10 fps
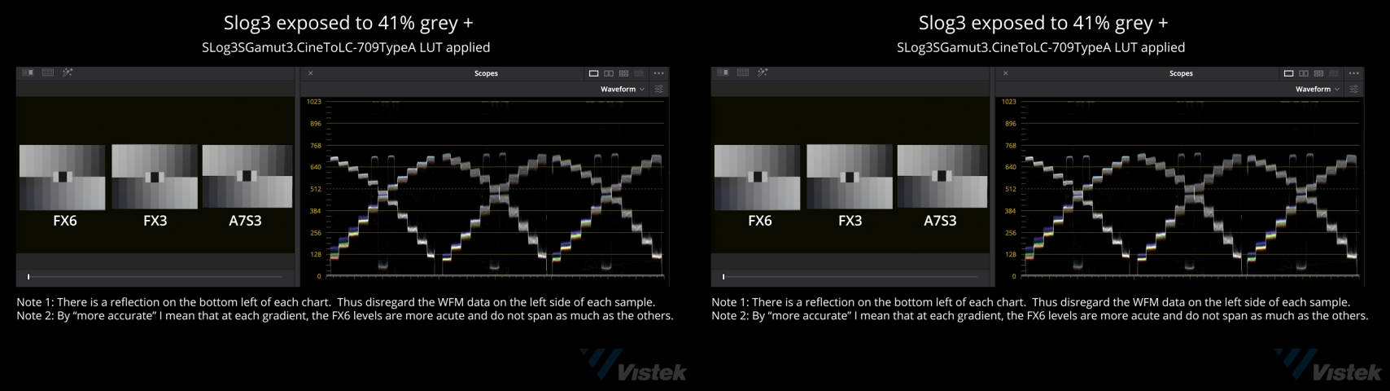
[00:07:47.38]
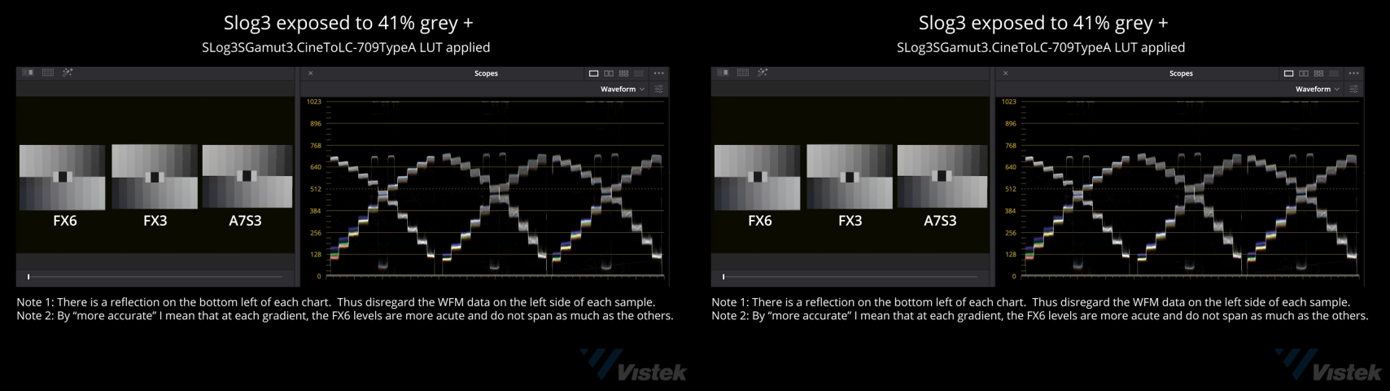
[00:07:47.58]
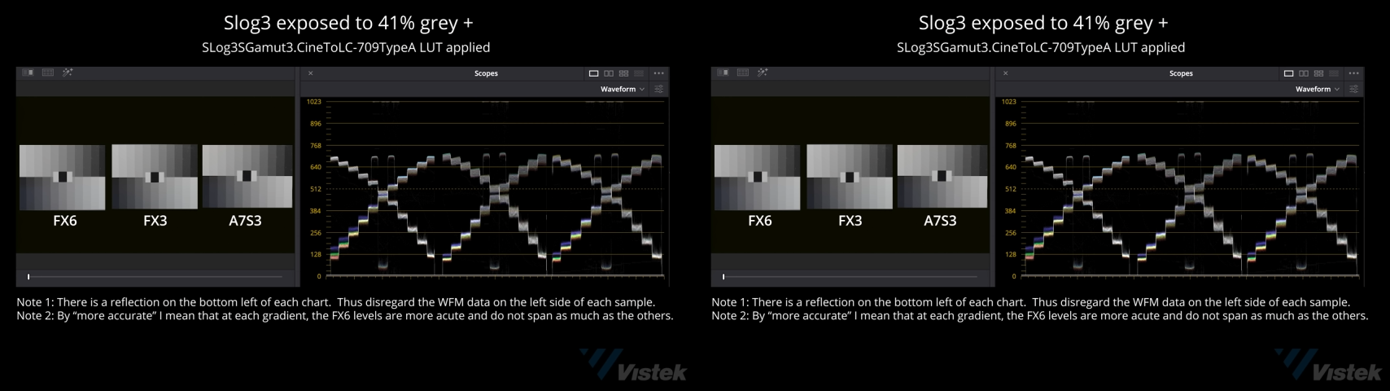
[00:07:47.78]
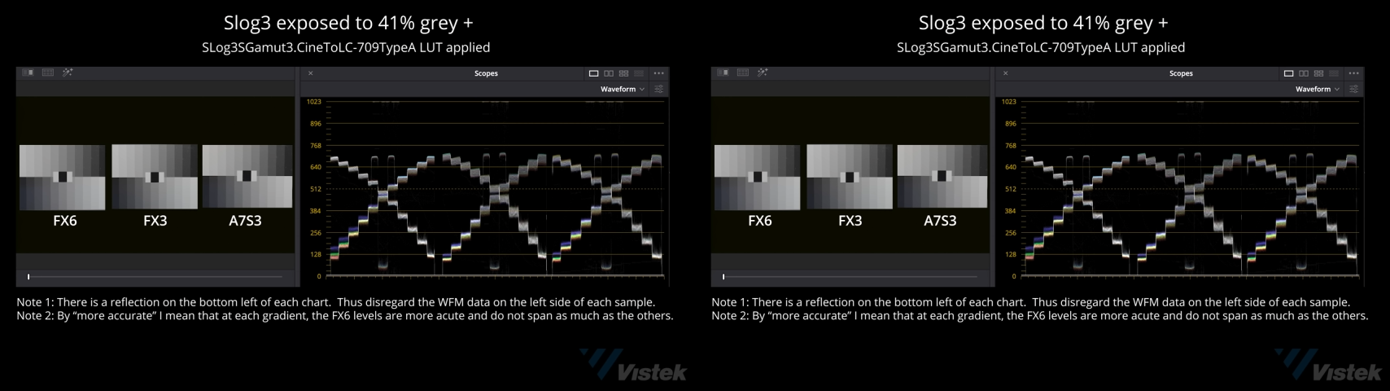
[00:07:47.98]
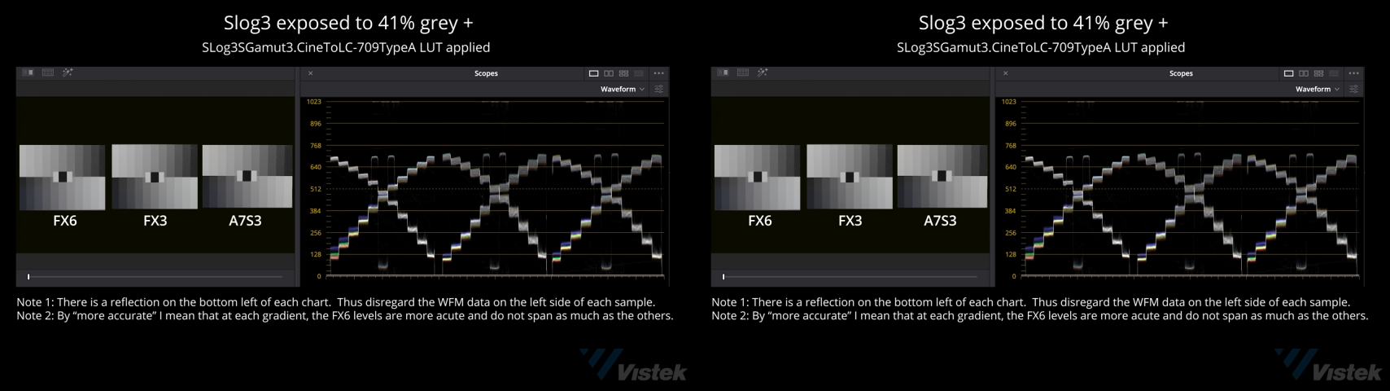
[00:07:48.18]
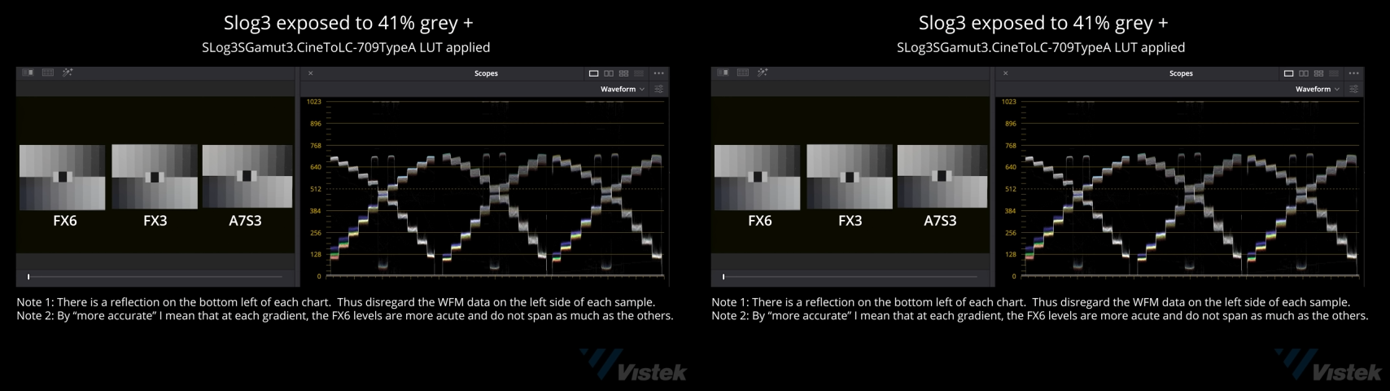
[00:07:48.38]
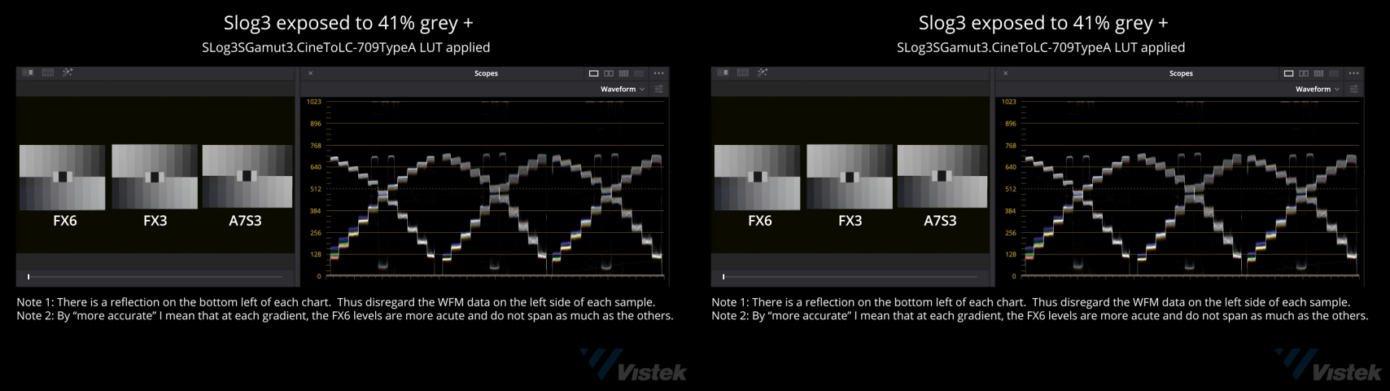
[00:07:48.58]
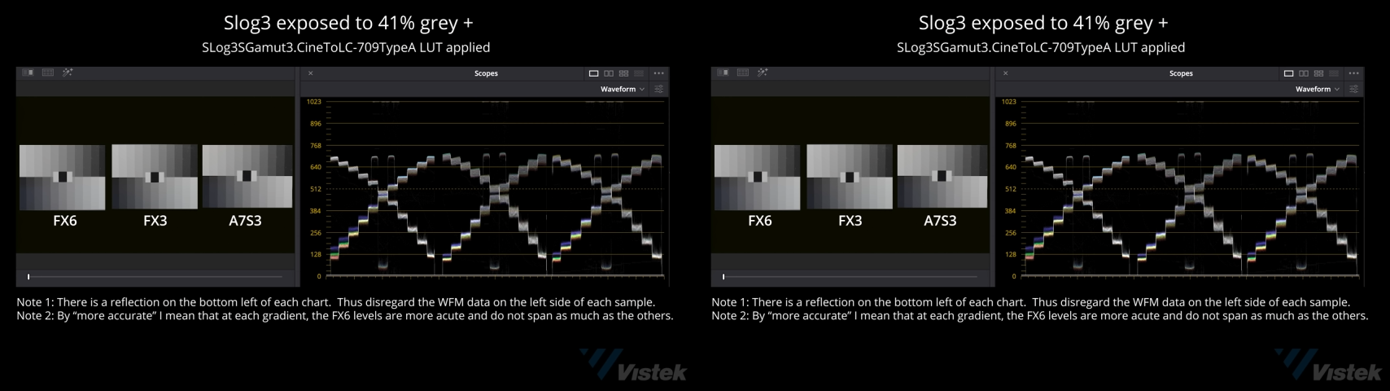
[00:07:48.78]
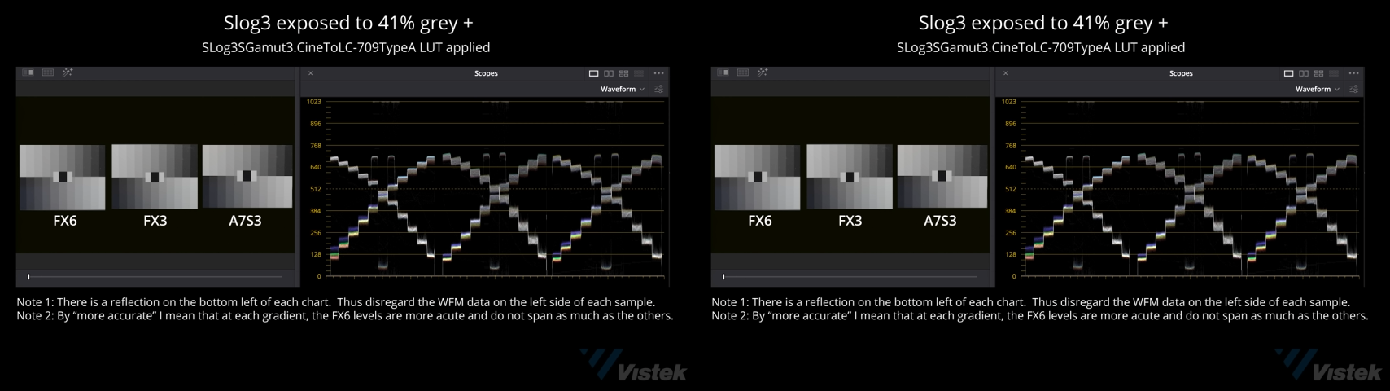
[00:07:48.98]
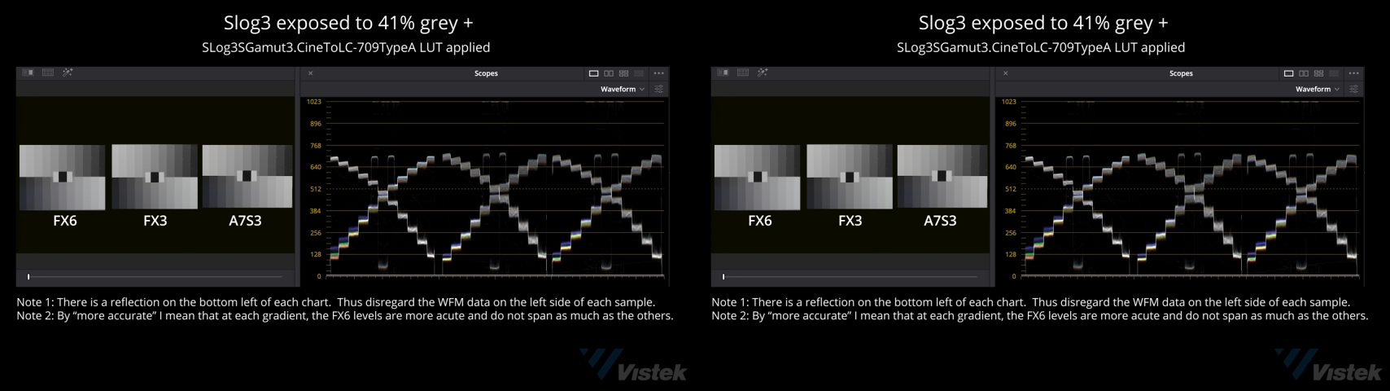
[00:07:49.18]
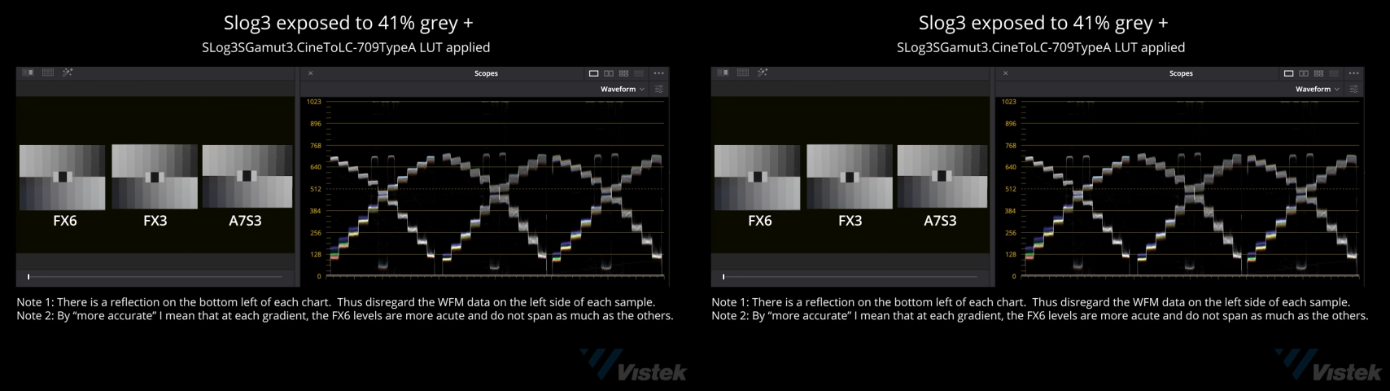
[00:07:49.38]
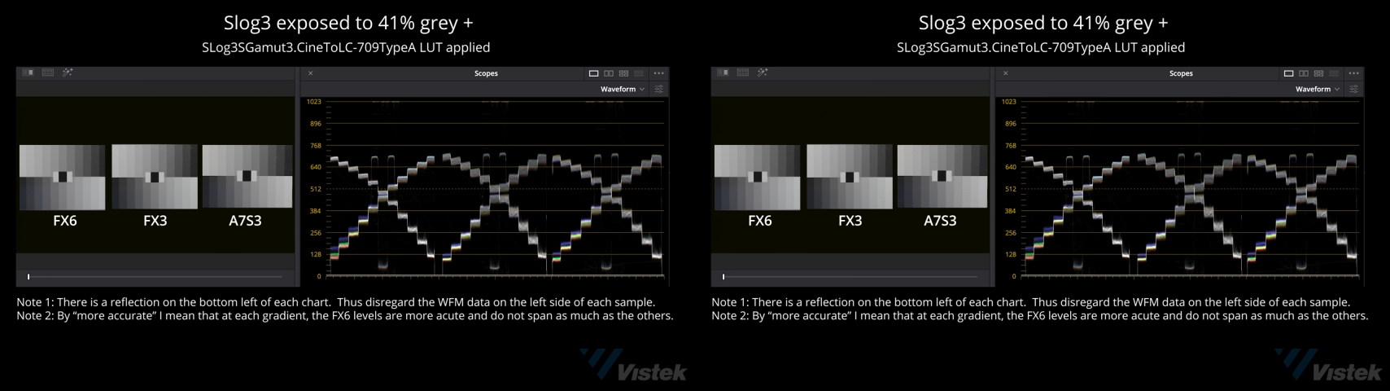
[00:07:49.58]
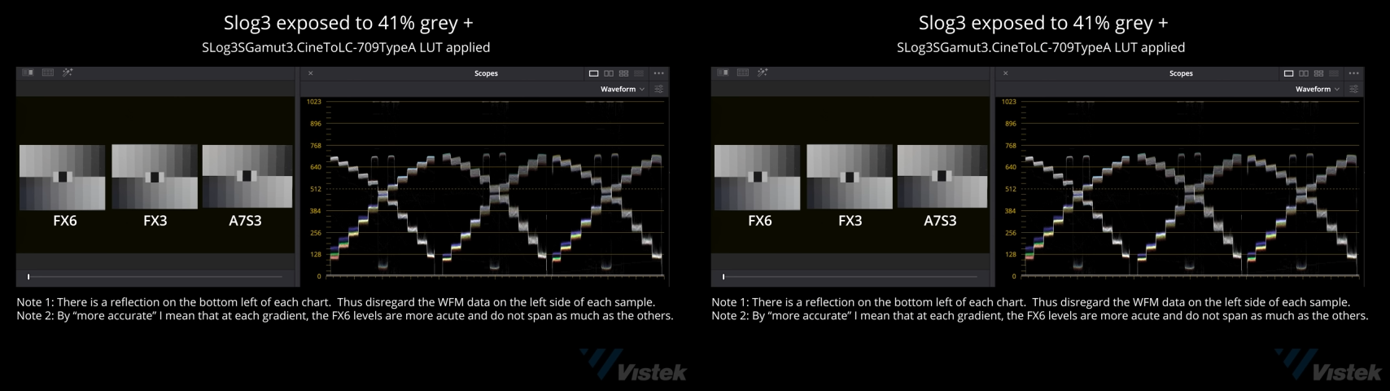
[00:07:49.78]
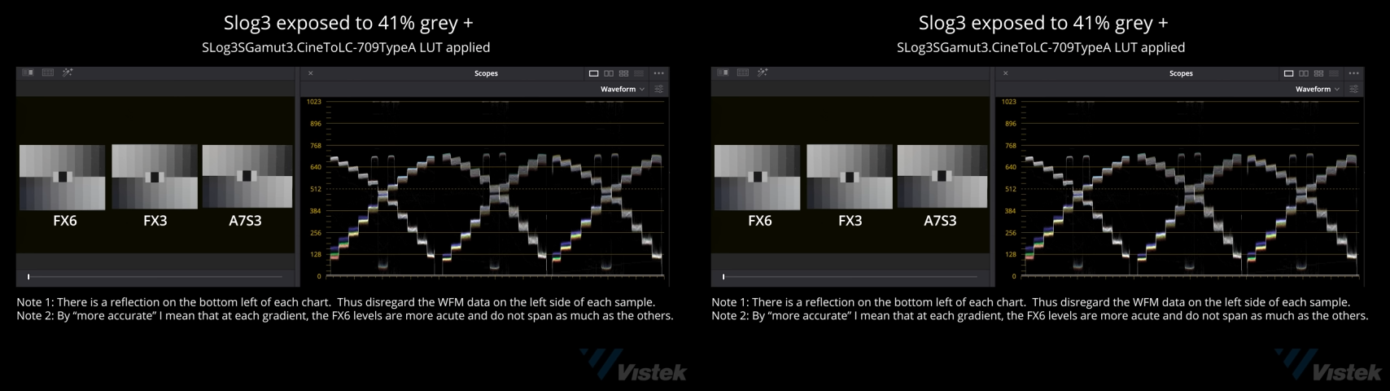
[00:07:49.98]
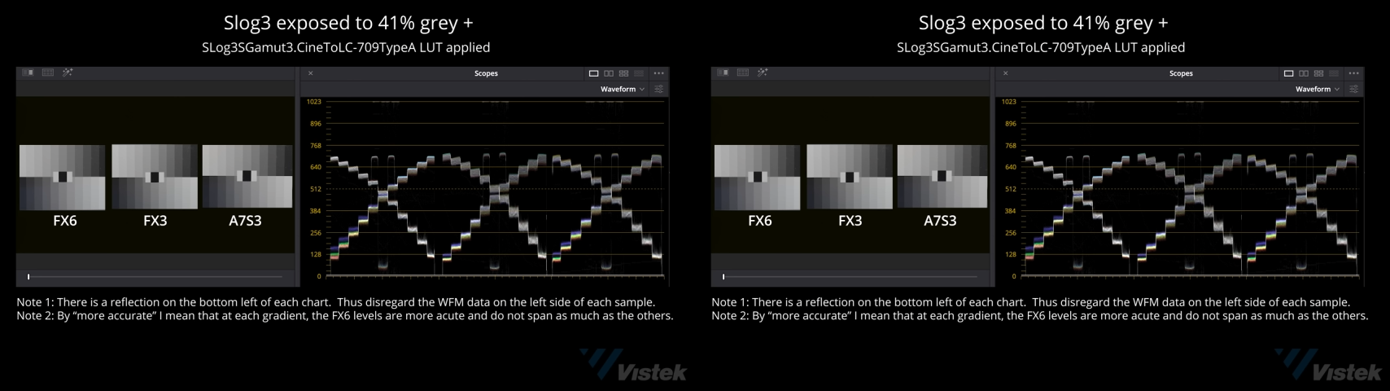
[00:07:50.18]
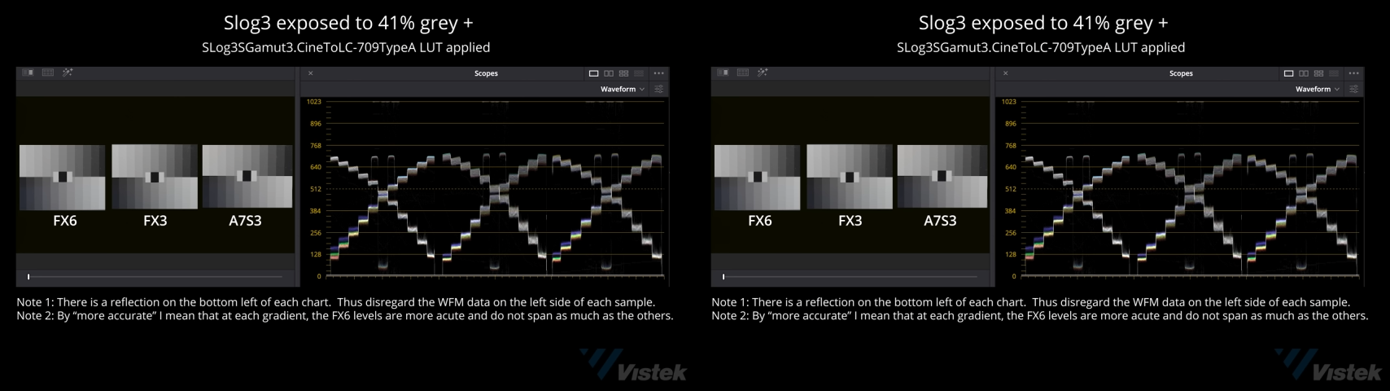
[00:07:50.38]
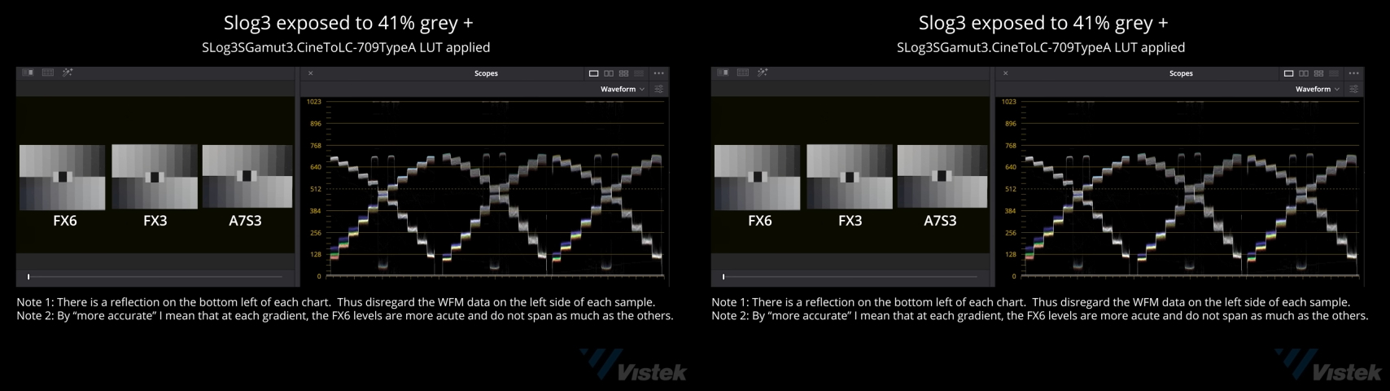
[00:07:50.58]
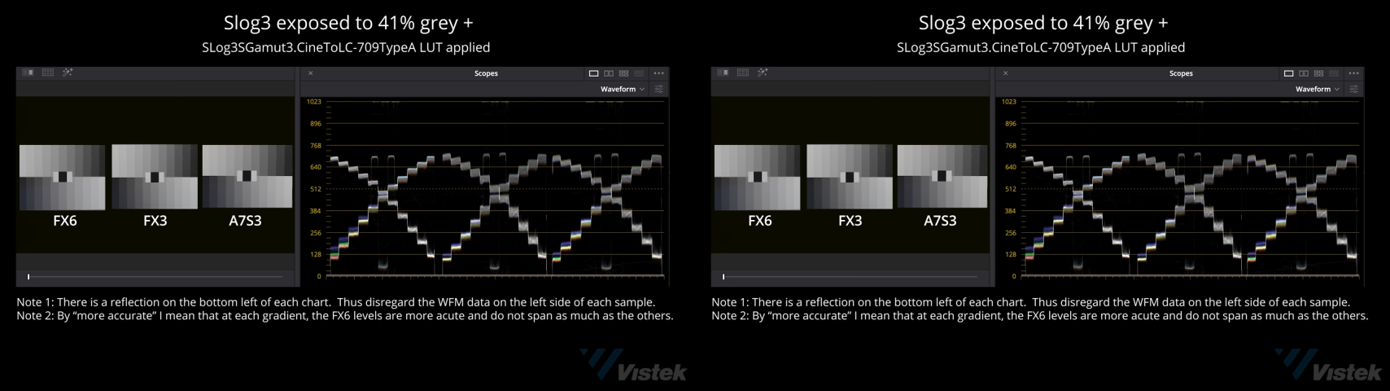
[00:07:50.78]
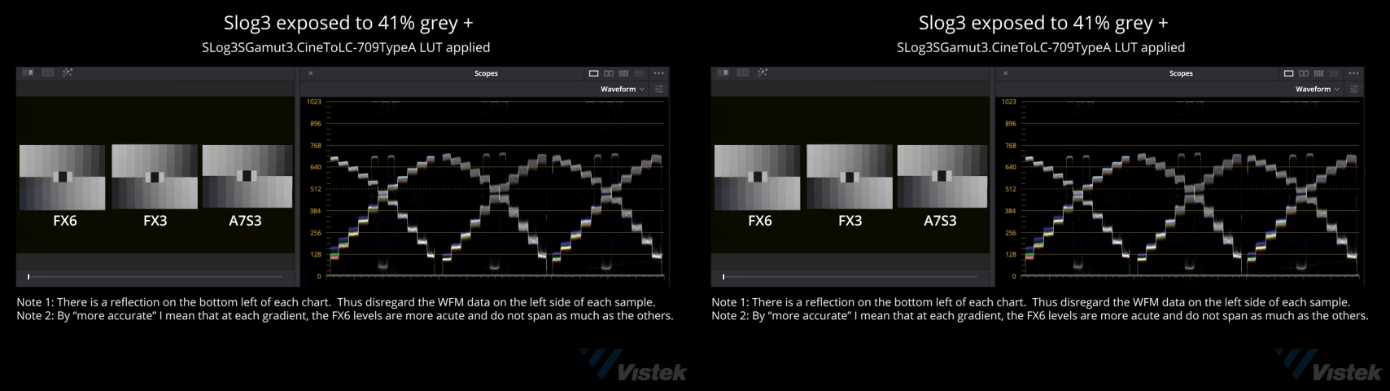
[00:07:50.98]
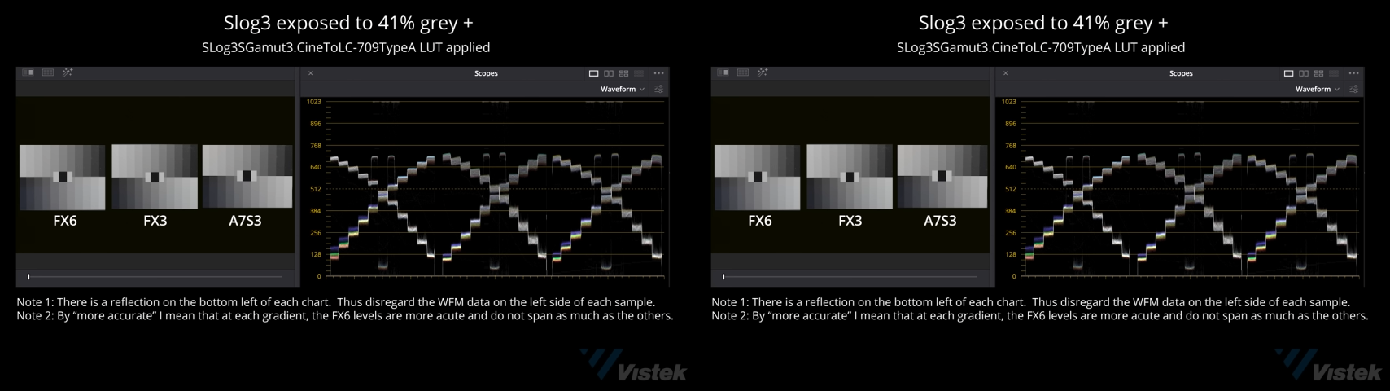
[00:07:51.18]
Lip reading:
(no speaker visible)